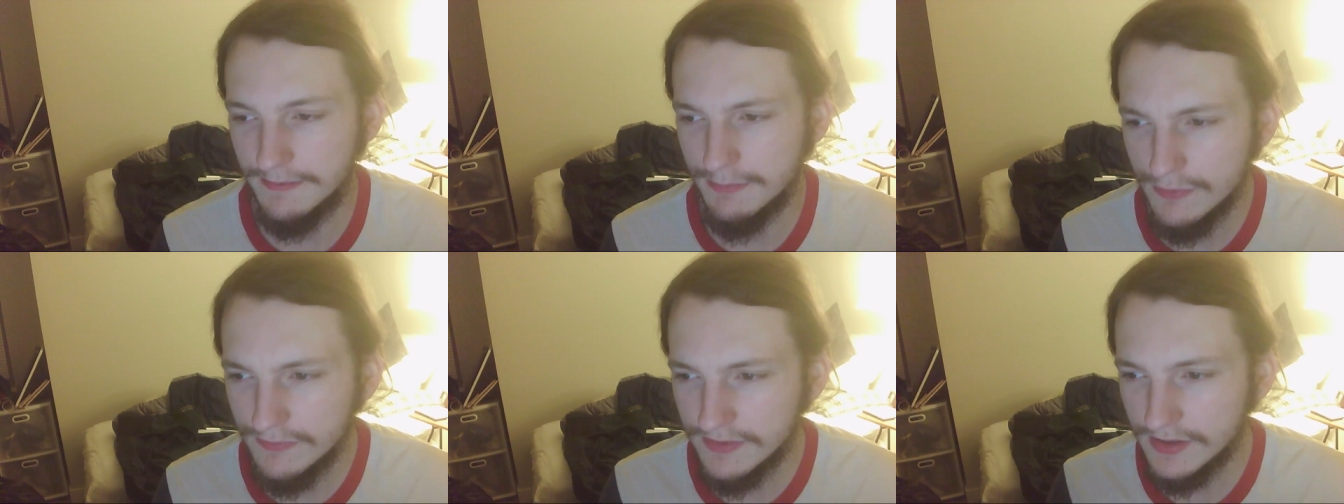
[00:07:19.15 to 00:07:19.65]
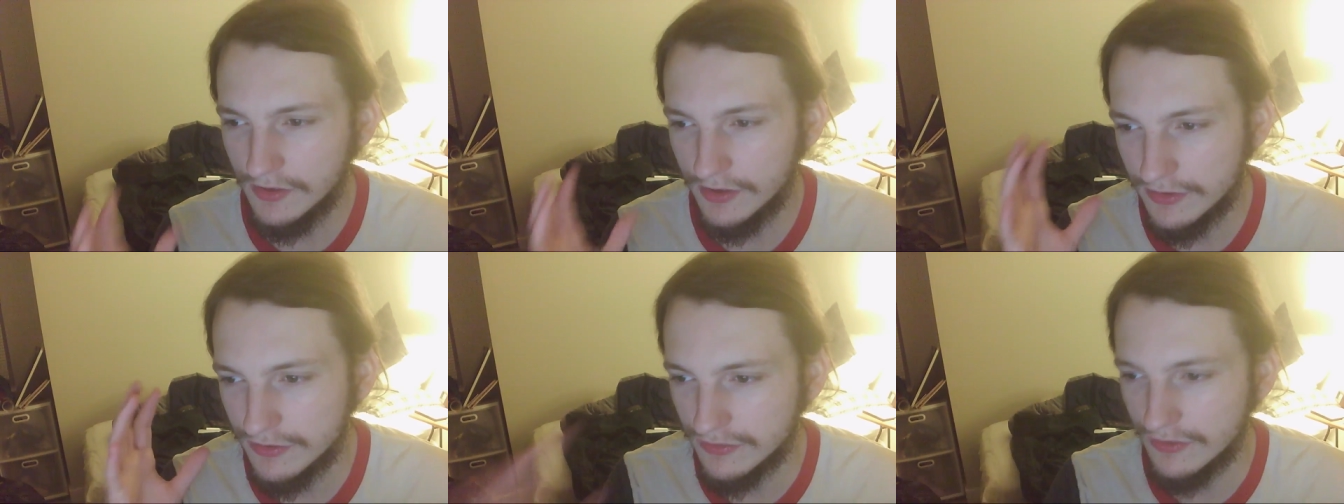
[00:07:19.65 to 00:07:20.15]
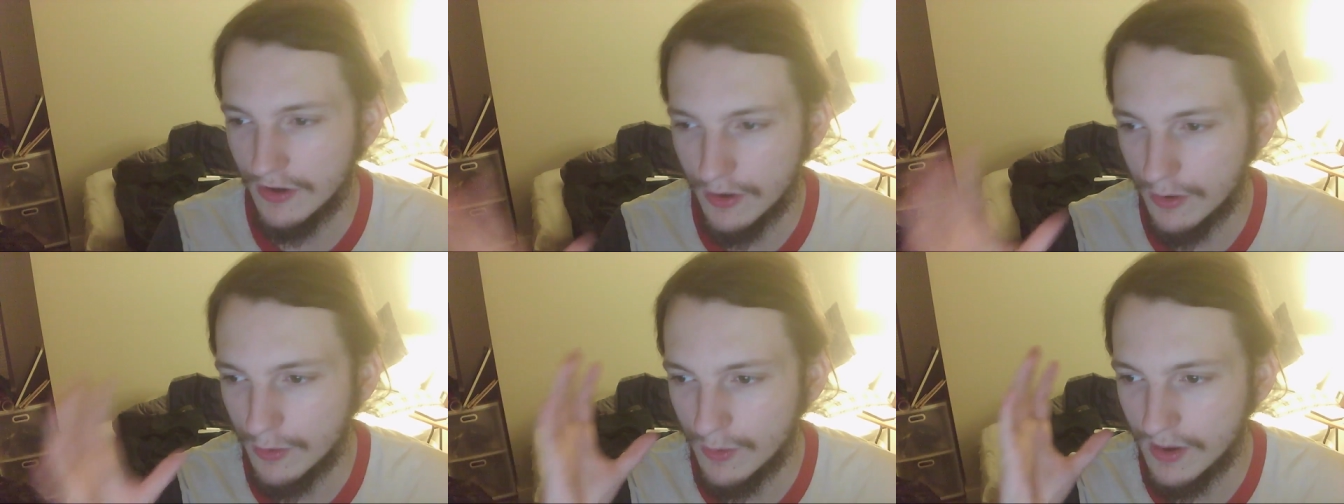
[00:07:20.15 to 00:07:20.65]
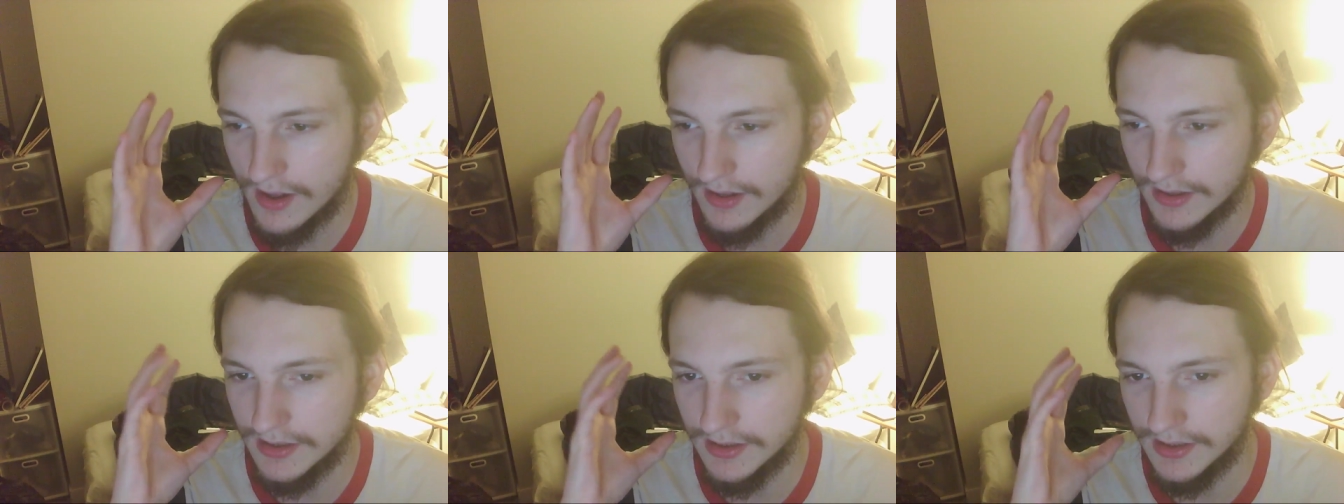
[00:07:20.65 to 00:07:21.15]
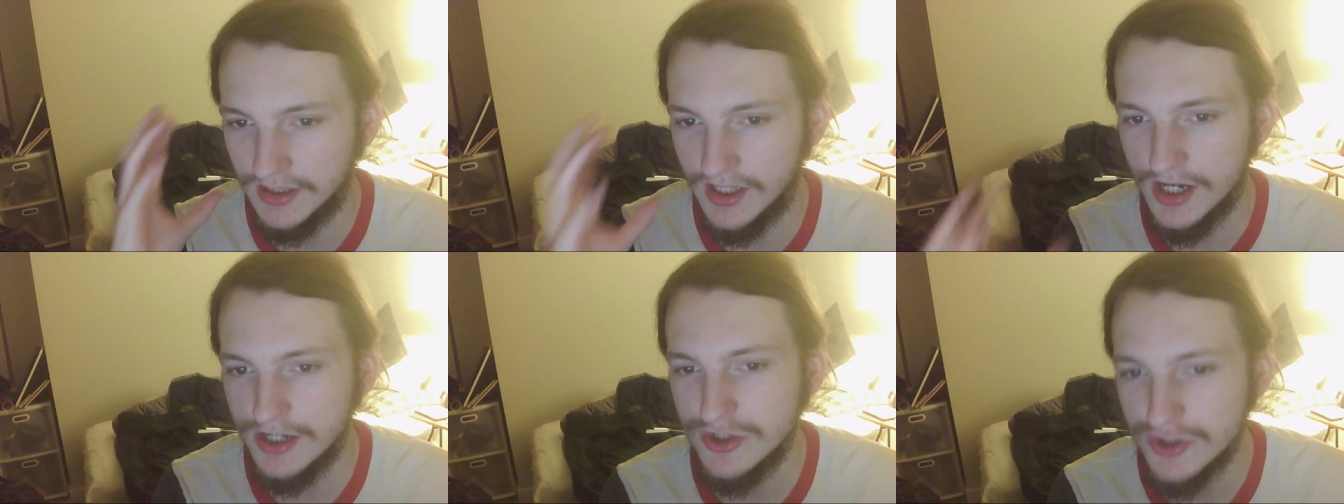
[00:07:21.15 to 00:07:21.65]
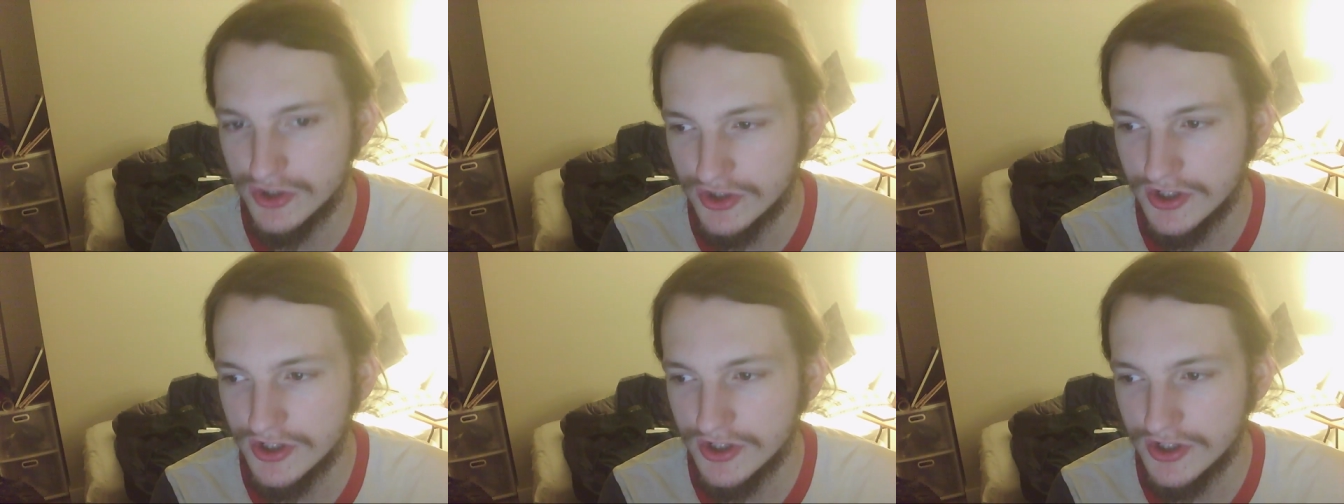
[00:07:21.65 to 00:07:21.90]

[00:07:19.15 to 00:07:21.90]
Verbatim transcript: The movie looks so lush